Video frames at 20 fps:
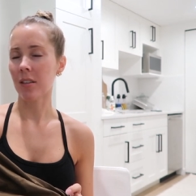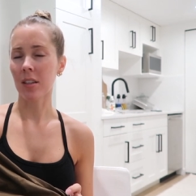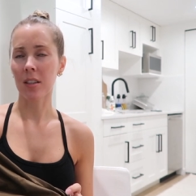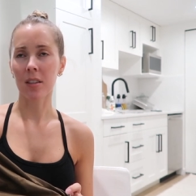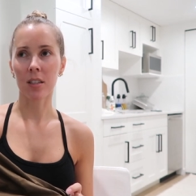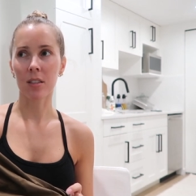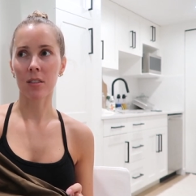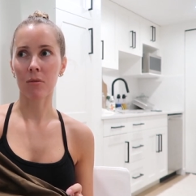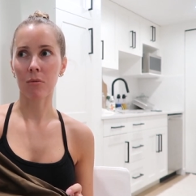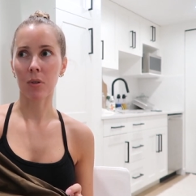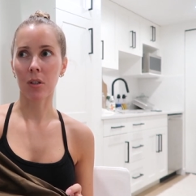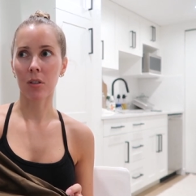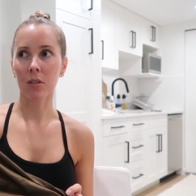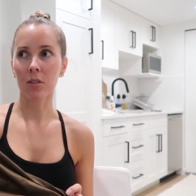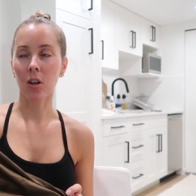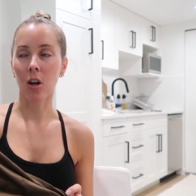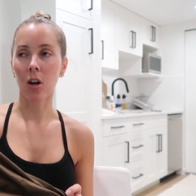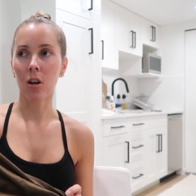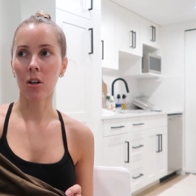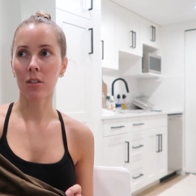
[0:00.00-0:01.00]
think that's what it's
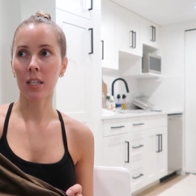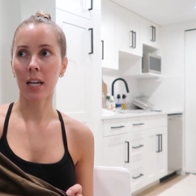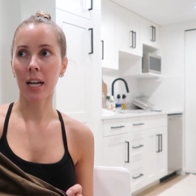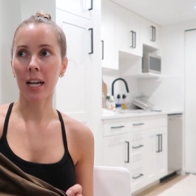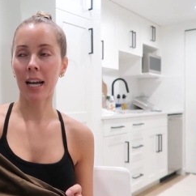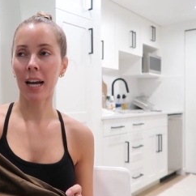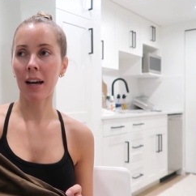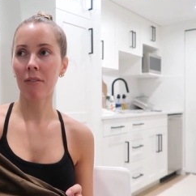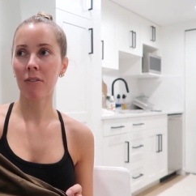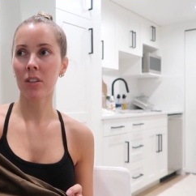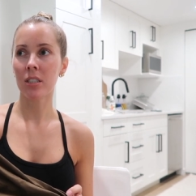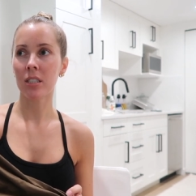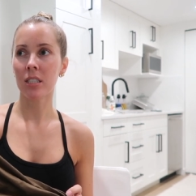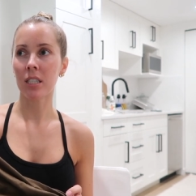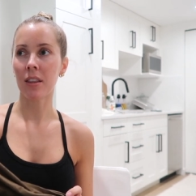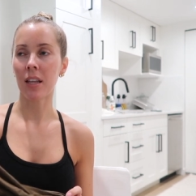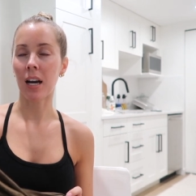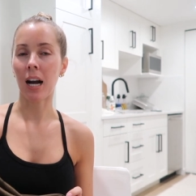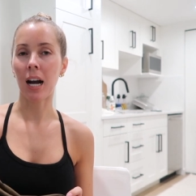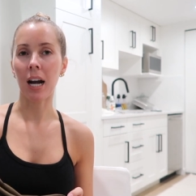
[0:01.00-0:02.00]
called. I have this
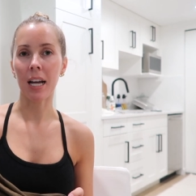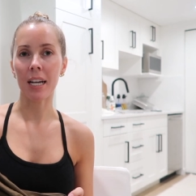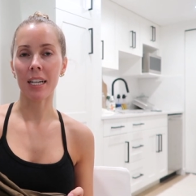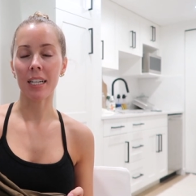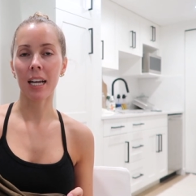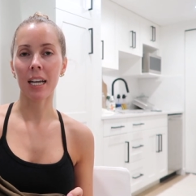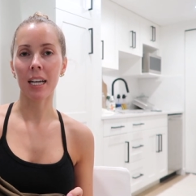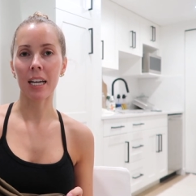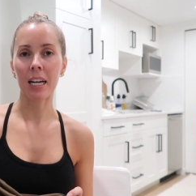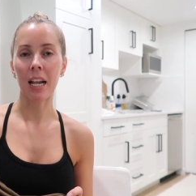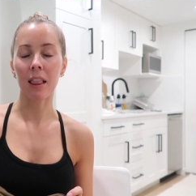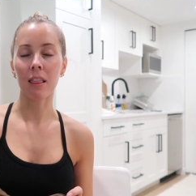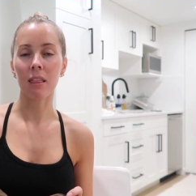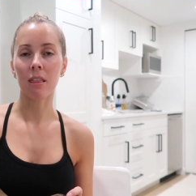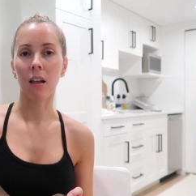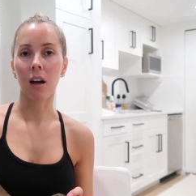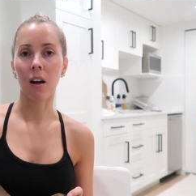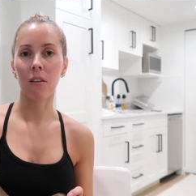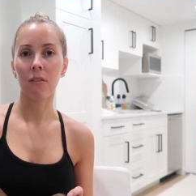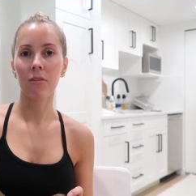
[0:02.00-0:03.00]
in the high neck and I
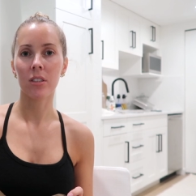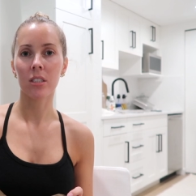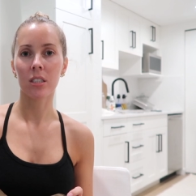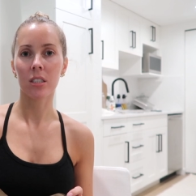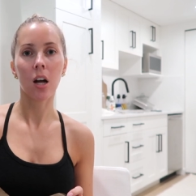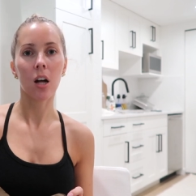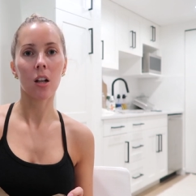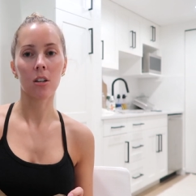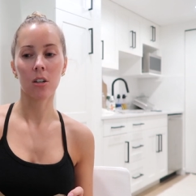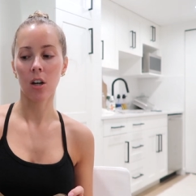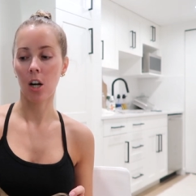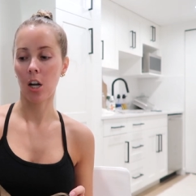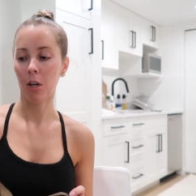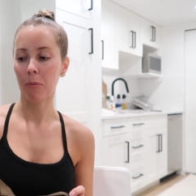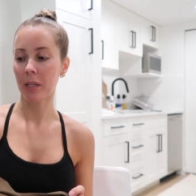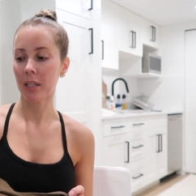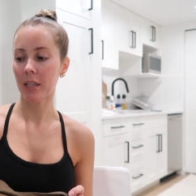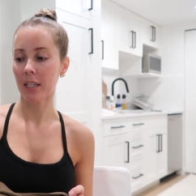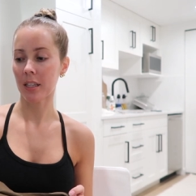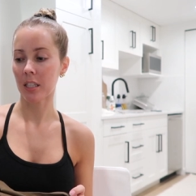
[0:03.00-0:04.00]
love this color on
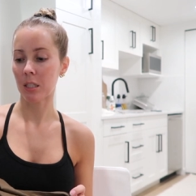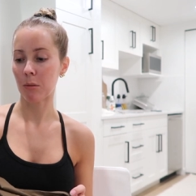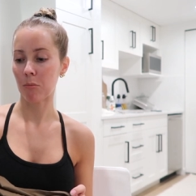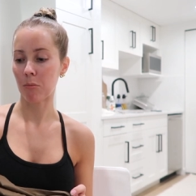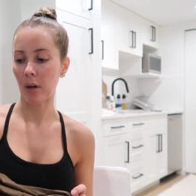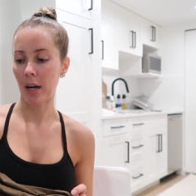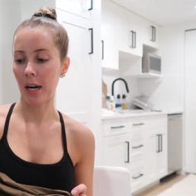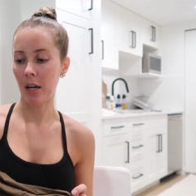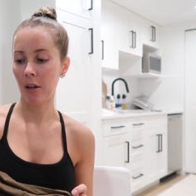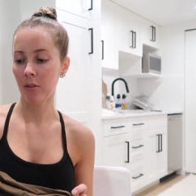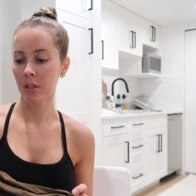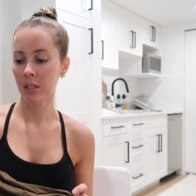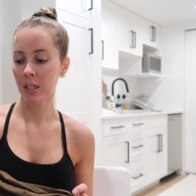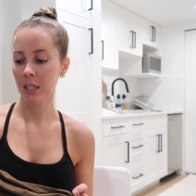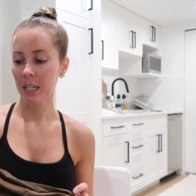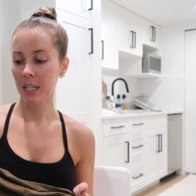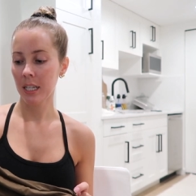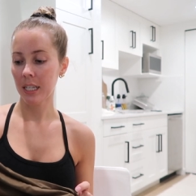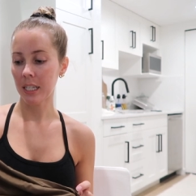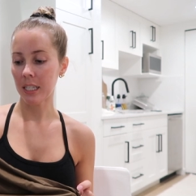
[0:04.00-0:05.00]
me. Like this brown
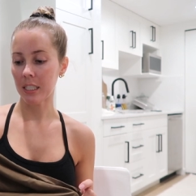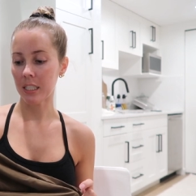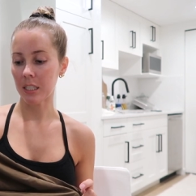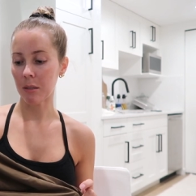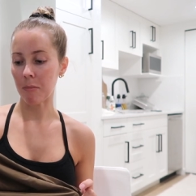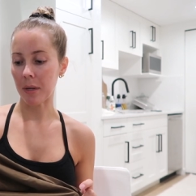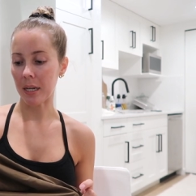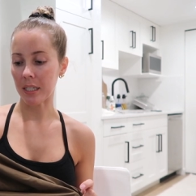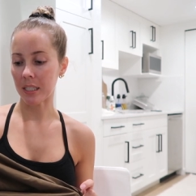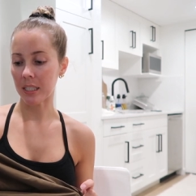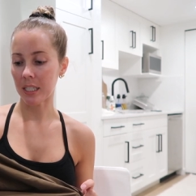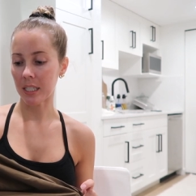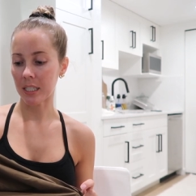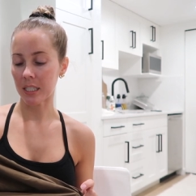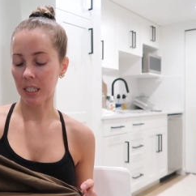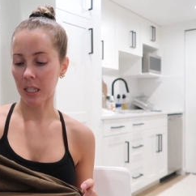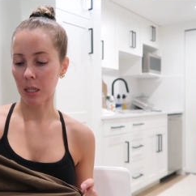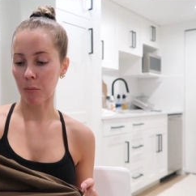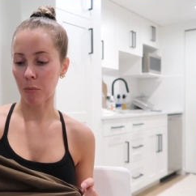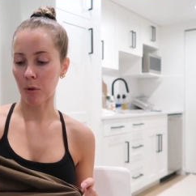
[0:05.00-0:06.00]
is amazing.
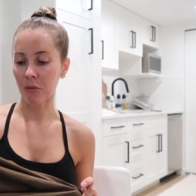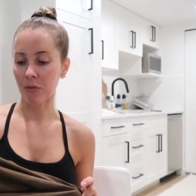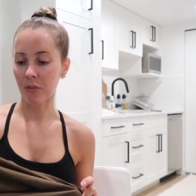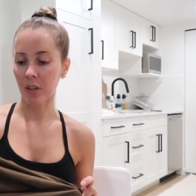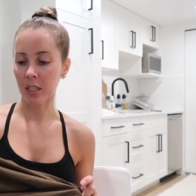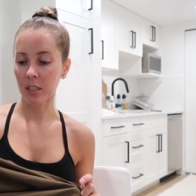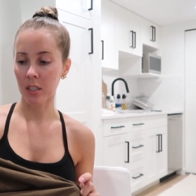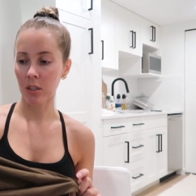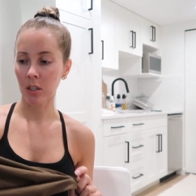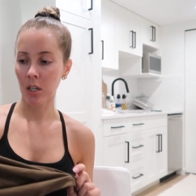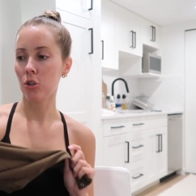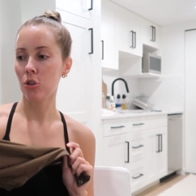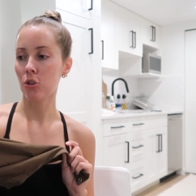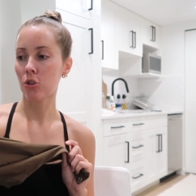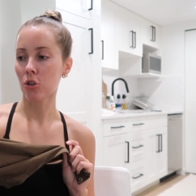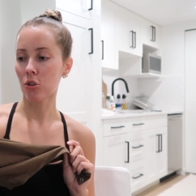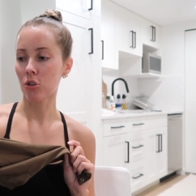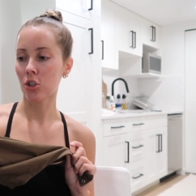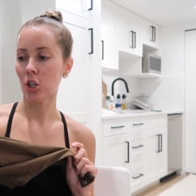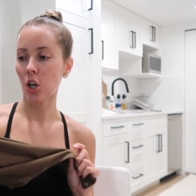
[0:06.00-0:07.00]
It's like the perfect
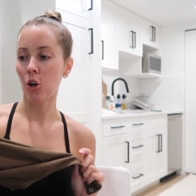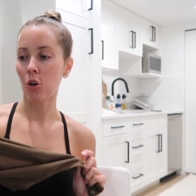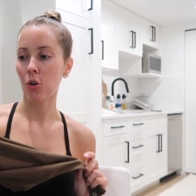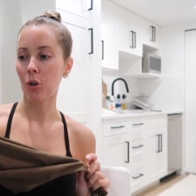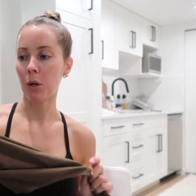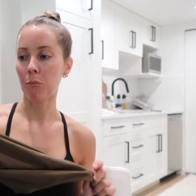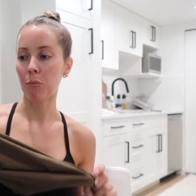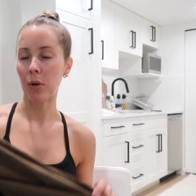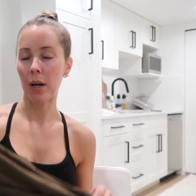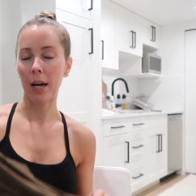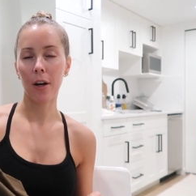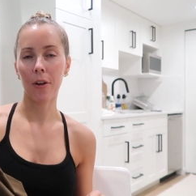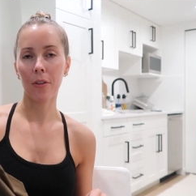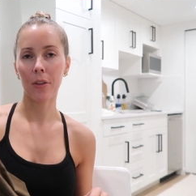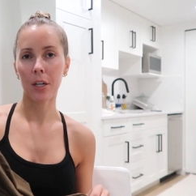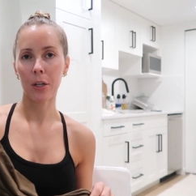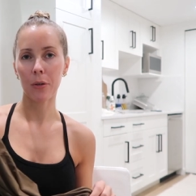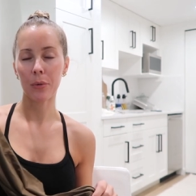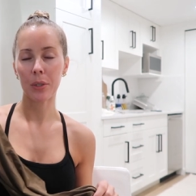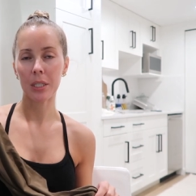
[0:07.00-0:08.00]
neutral tone brown
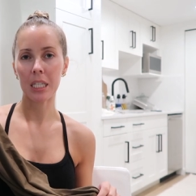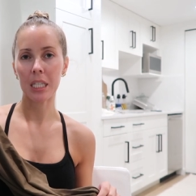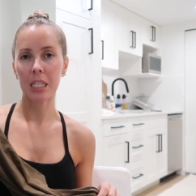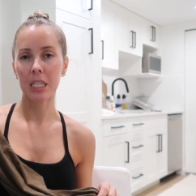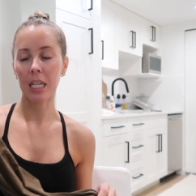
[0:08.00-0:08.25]
that I really